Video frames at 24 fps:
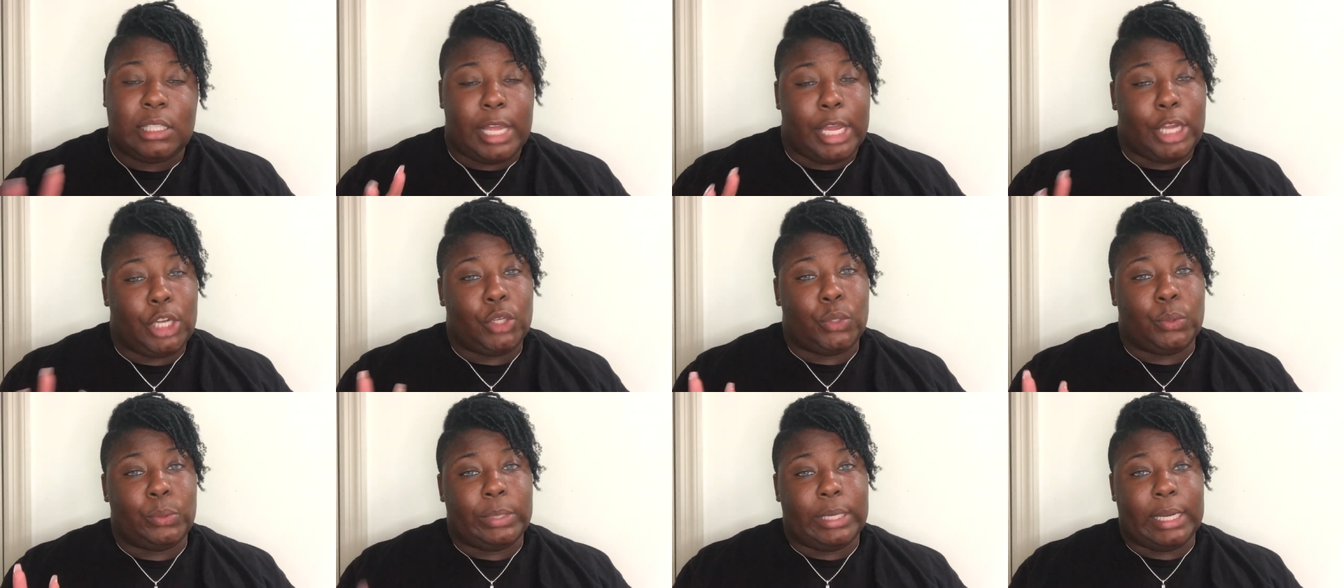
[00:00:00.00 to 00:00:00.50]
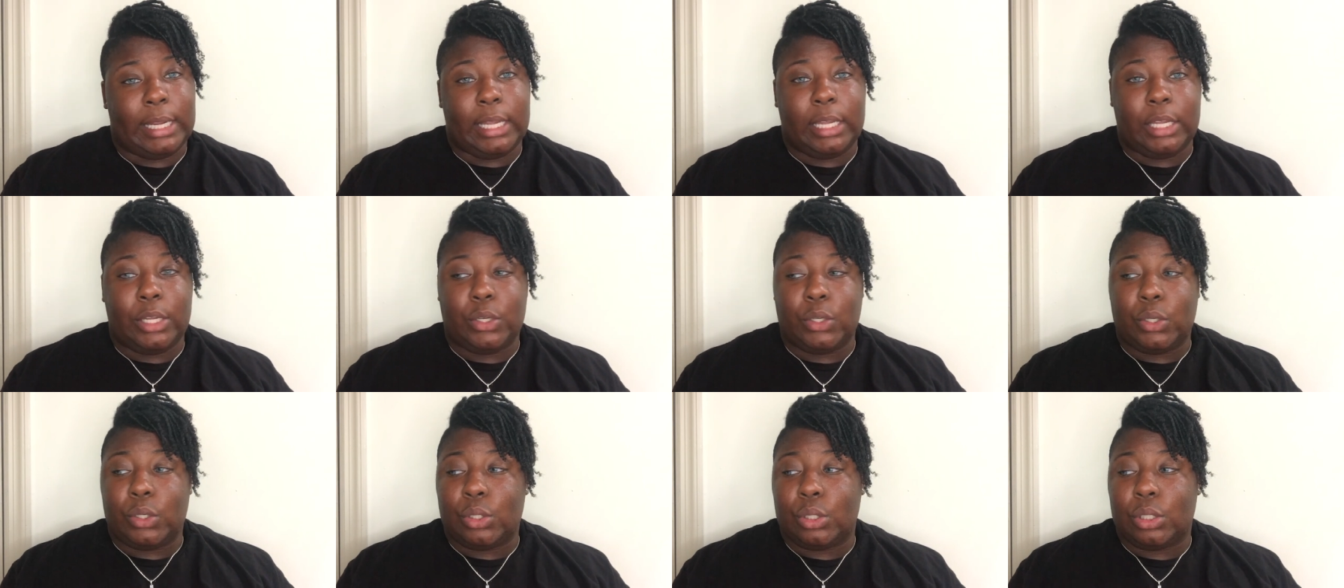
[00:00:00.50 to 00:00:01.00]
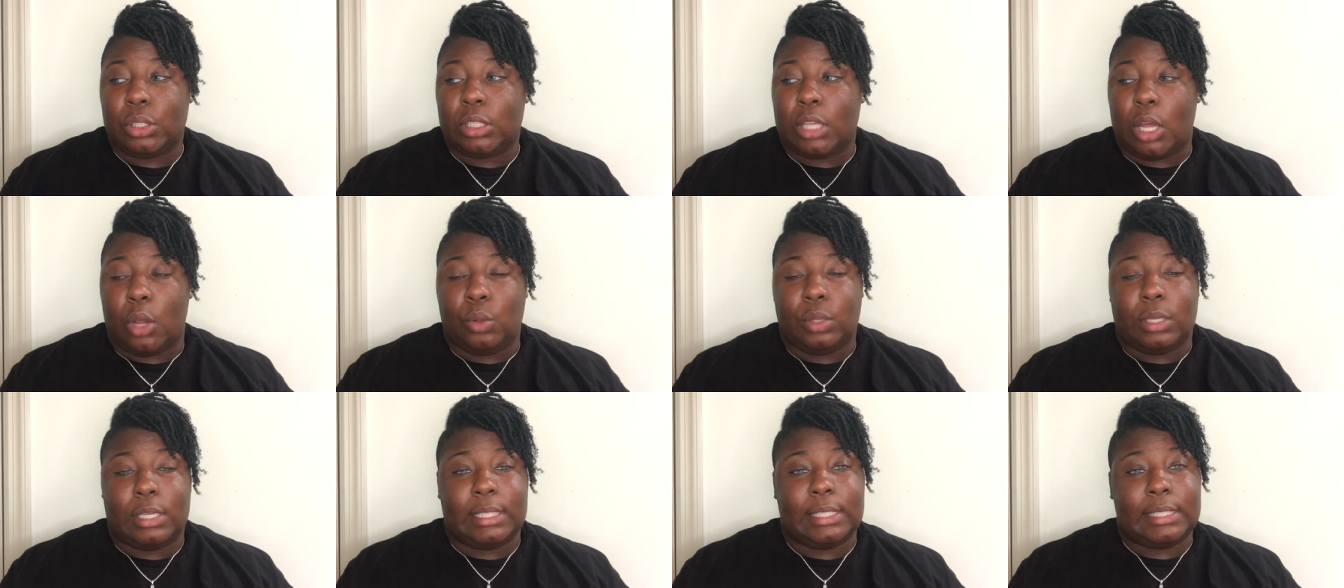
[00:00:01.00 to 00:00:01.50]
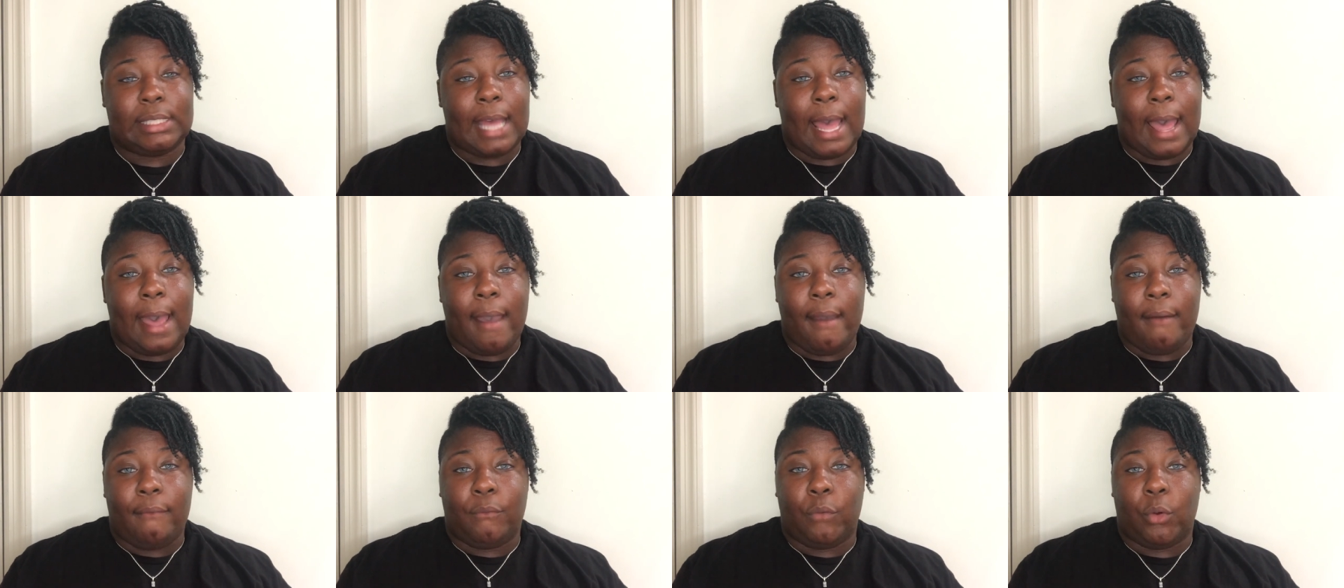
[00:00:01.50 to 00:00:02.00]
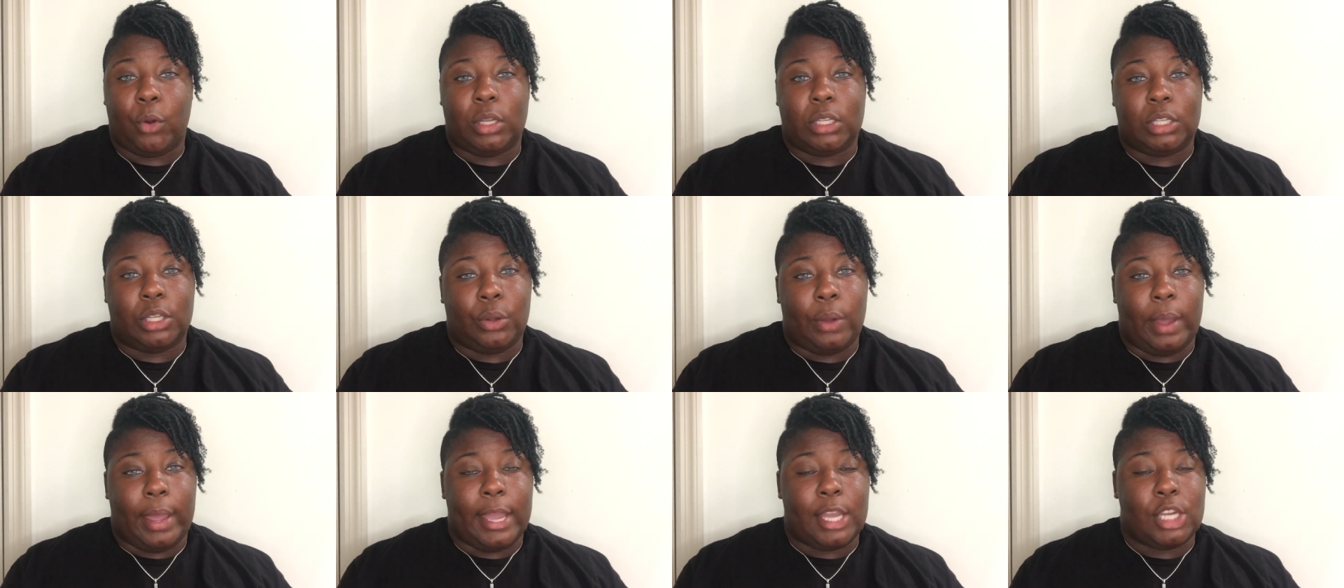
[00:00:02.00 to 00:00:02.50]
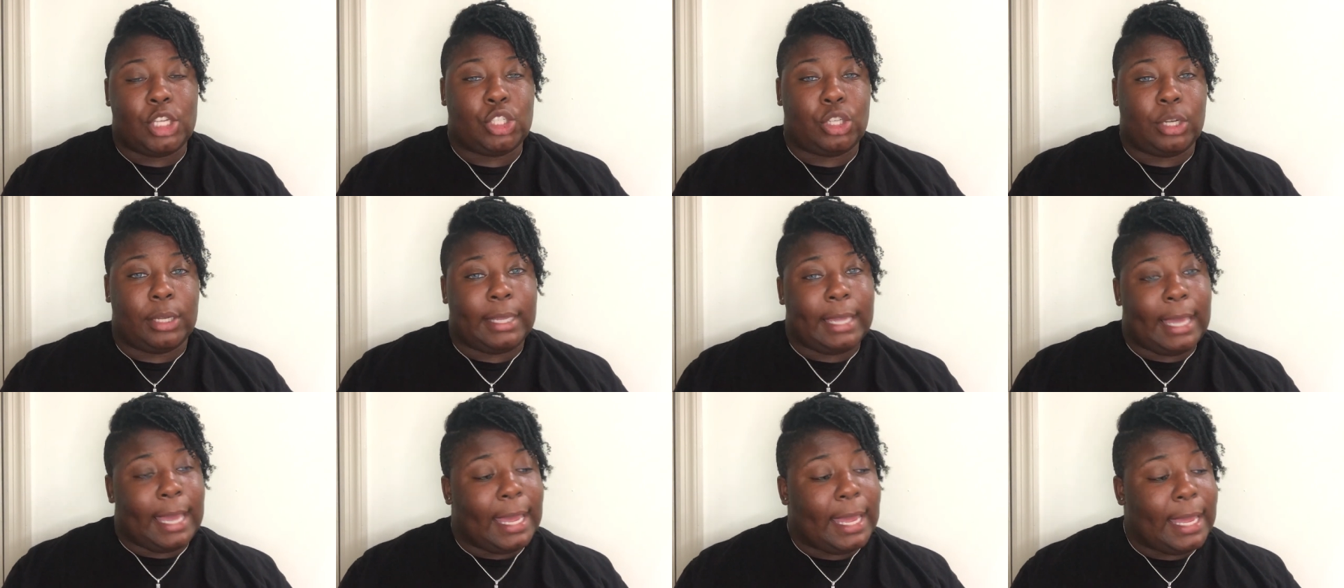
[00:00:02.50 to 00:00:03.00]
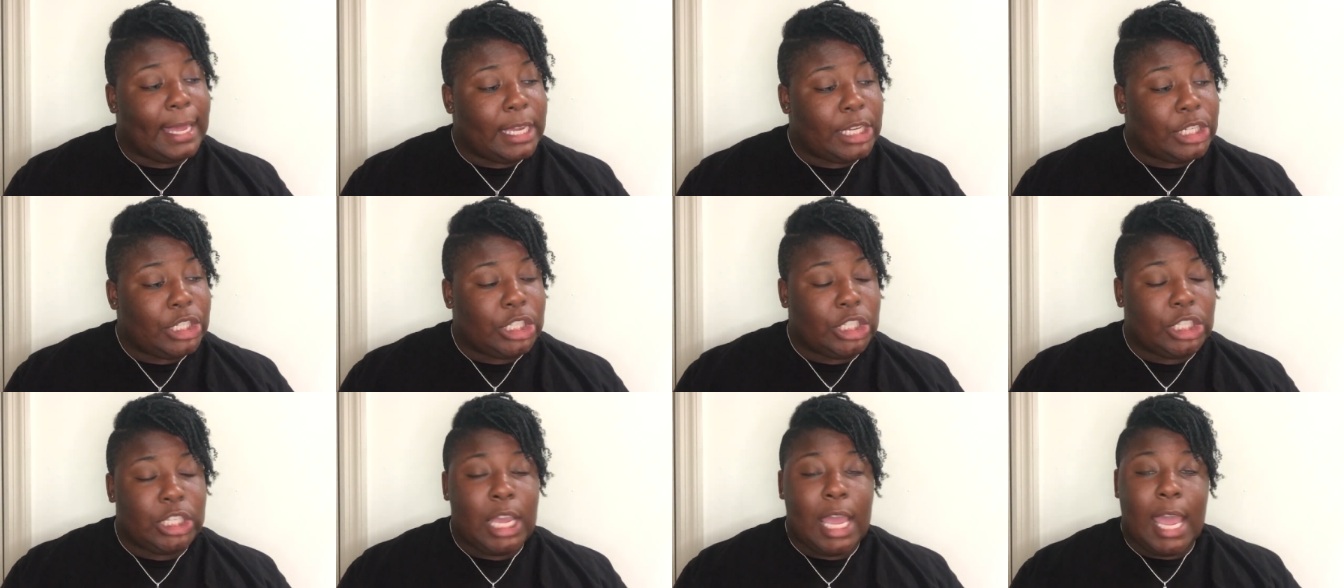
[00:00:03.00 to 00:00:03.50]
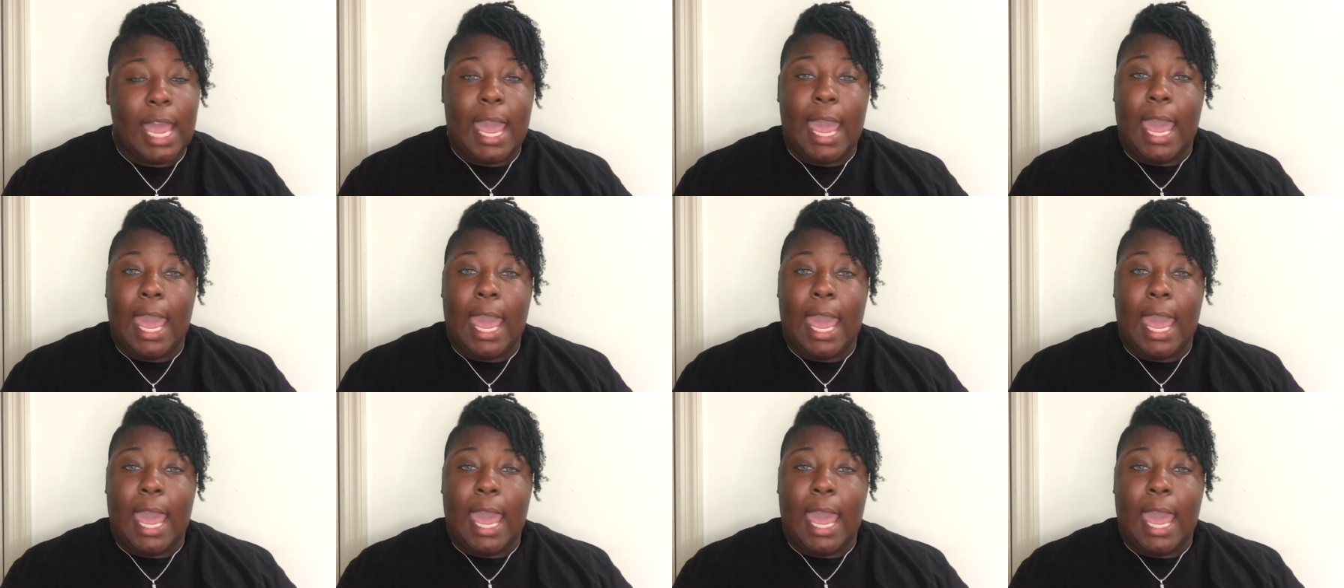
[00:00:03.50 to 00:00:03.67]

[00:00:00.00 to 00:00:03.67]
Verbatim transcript: that do nails on the side for a little extra cash